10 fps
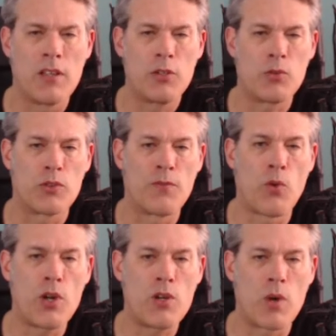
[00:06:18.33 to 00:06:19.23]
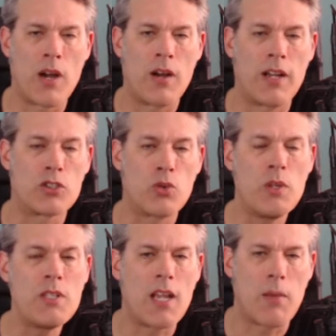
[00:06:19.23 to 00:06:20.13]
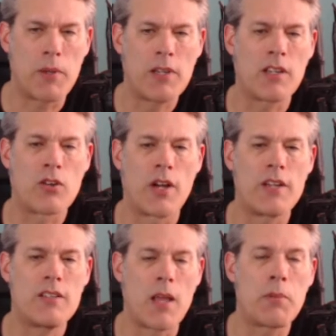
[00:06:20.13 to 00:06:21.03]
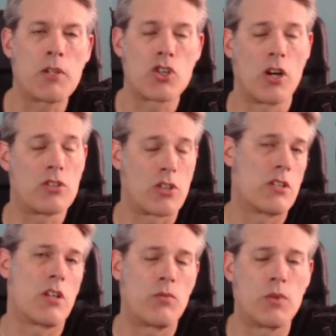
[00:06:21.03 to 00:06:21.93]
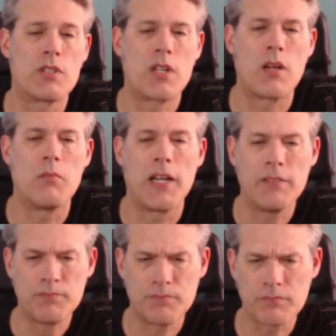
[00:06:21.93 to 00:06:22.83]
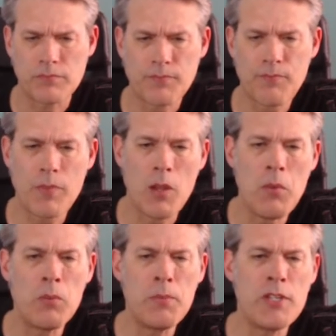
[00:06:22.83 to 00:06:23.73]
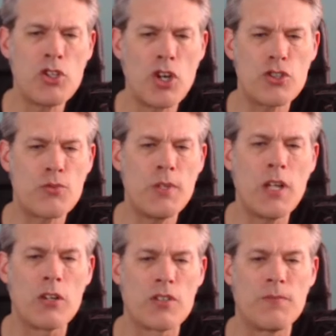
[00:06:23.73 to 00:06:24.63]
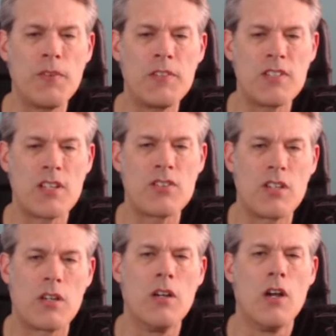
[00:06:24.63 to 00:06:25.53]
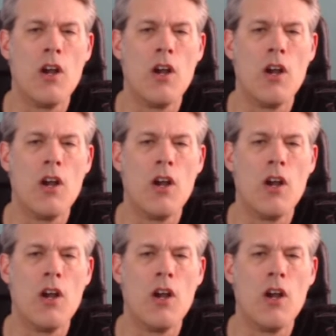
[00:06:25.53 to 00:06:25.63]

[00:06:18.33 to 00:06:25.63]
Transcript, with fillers: This was 40 rare and 20 epic. Now granted, epic shards are the tough ones to come by we're being charged $3.50 here.